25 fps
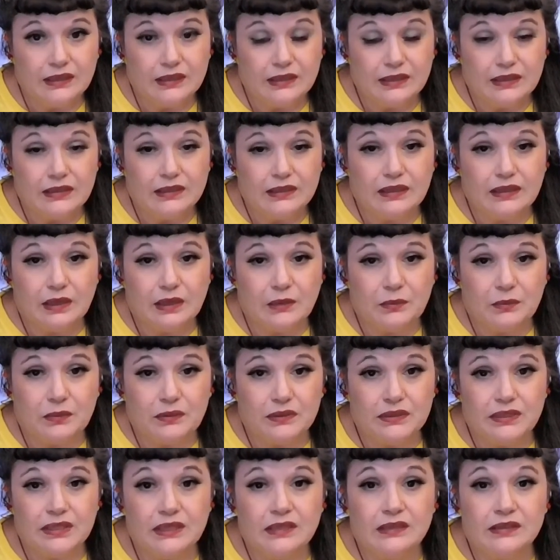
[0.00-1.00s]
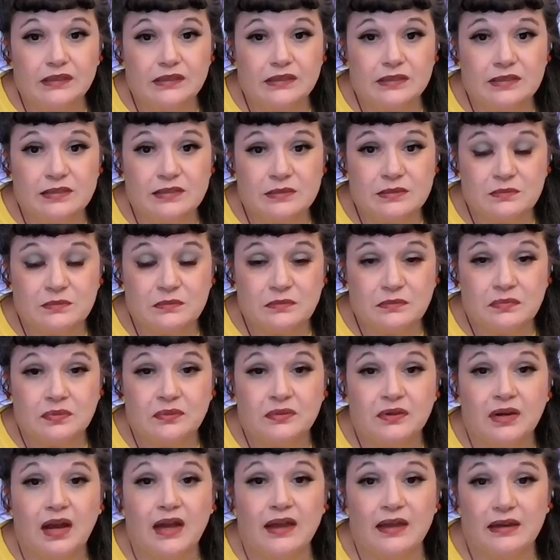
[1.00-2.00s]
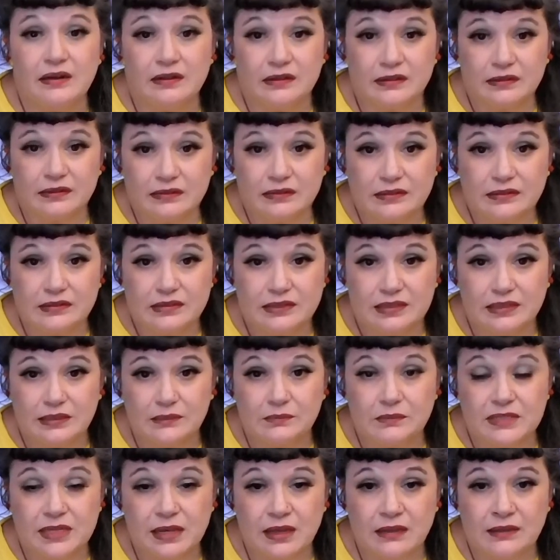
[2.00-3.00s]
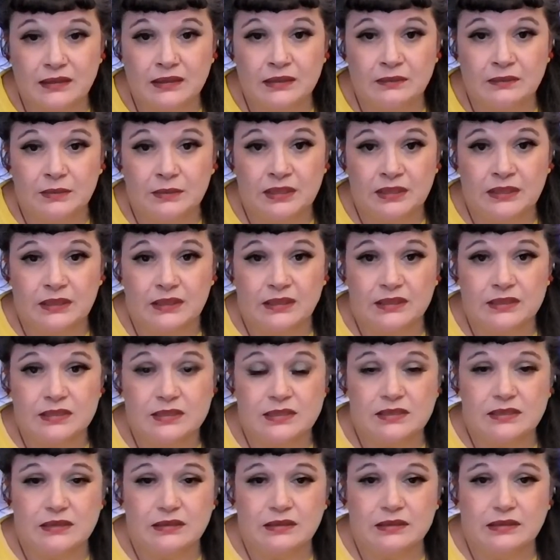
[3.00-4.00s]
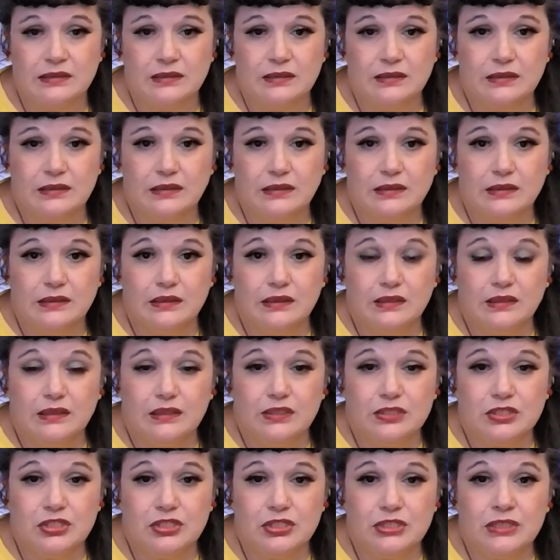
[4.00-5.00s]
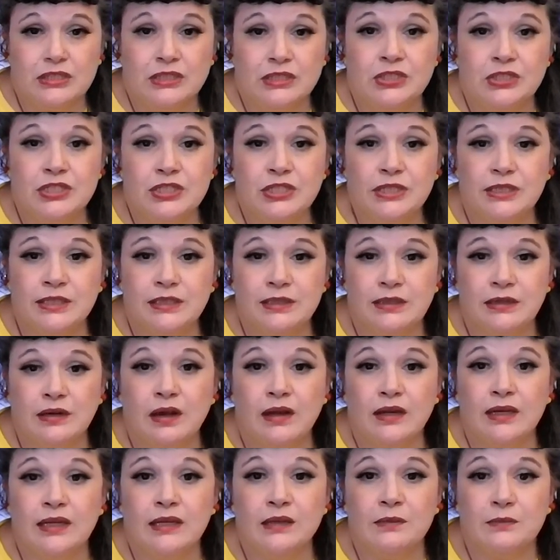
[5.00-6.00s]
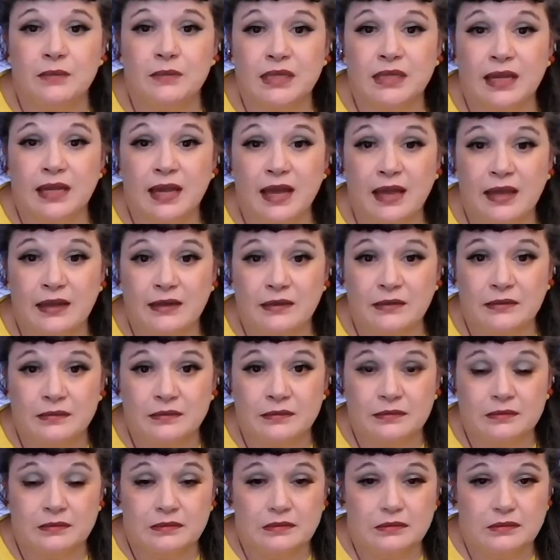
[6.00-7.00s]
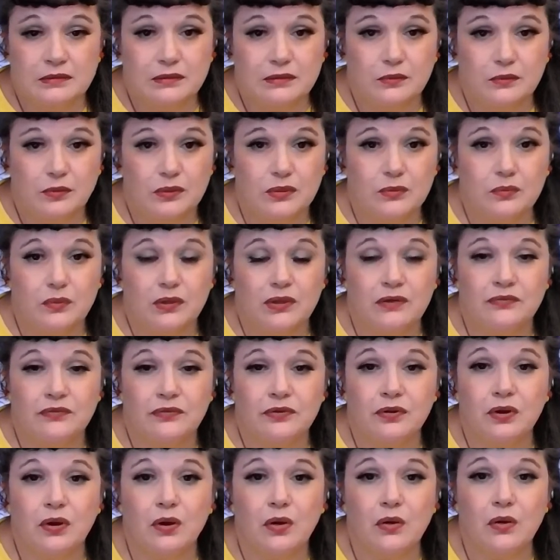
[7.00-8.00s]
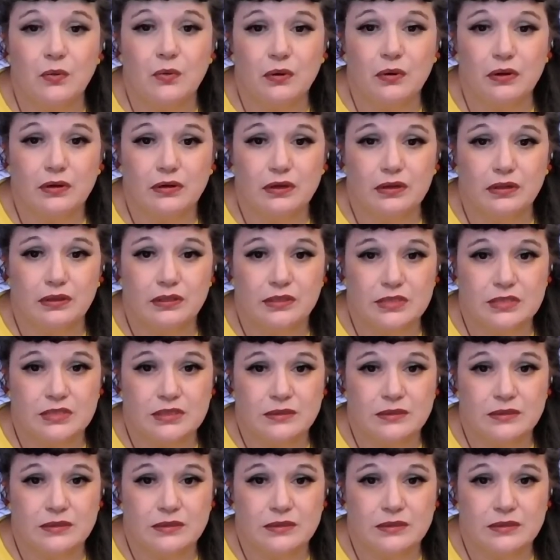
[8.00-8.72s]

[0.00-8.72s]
a couple years prior to him telling me this, she had cheated on him again with one of her co-workers.